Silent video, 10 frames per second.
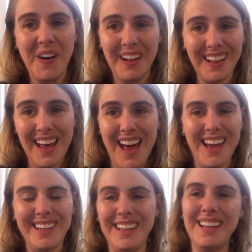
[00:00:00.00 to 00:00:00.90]
all
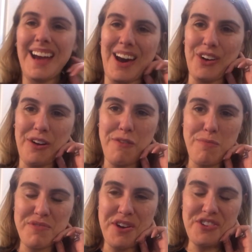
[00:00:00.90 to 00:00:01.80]
I need out of a
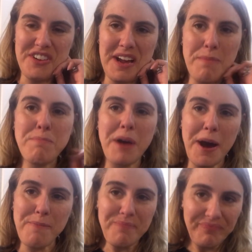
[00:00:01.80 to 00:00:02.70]
program,
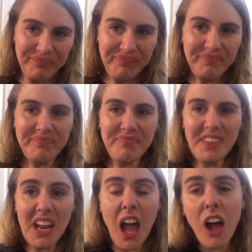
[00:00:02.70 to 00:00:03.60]
but
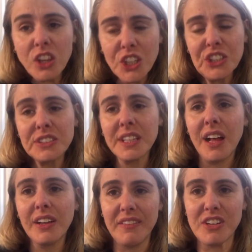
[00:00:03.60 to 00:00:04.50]
I'll learn,
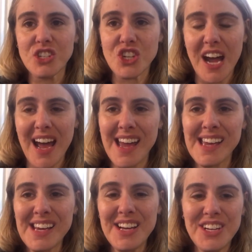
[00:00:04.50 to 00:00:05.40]
I'll give it a try,
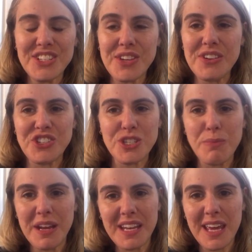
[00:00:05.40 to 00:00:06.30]
so it just
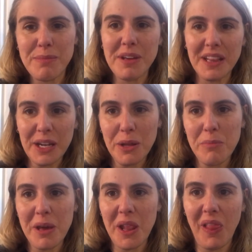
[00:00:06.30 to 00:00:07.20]
may take me a little
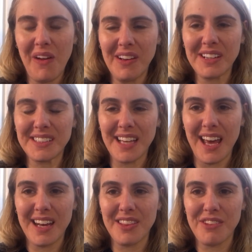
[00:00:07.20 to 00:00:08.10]
bit longer
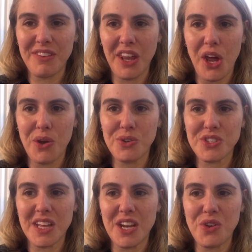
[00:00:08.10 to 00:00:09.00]
to edit the
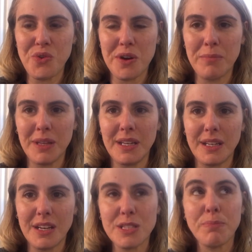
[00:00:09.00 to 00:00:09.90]
videos than it normally
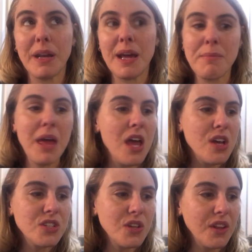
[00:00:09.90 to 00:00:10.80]
does, but I'm
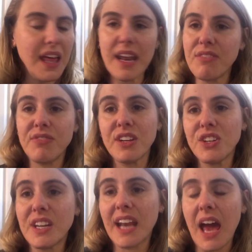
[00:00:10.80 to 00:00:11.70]
so glad I
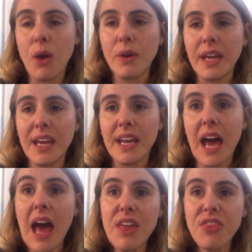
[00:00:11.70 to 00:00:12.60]
figured it out, and
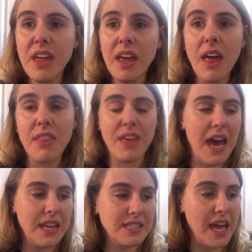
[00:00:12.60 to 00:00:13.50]
I think
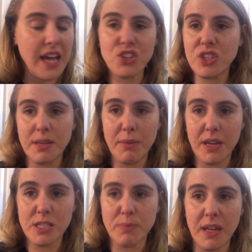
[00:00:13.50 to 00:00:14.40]
that is actually my
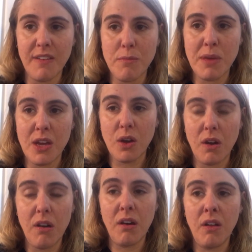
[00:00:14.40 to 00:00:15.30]
husband giving me a
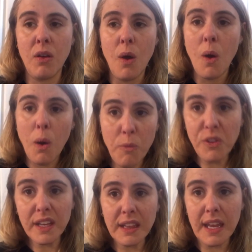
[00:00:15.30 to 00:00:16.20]
call,
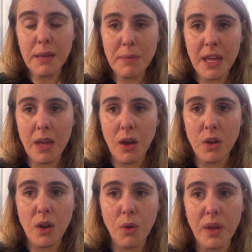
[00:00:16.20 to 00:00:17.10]
hopefully letting me
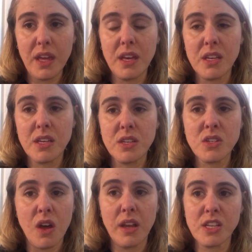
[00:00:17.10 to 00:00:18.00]
know he
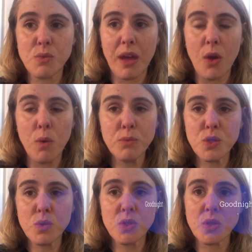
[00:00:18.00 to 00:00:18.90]
is on his way home
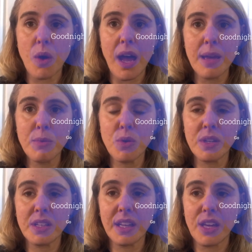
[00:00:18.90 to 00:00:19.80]
soon, so I am
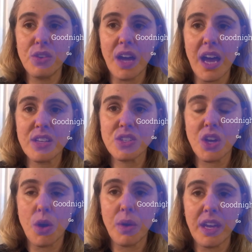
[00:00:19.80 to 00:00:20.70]
going to let you guys
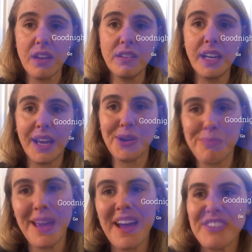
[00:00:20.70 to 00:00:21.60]
go here, and I
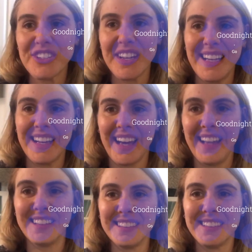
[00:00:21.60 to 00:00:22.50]
hope you have a great night.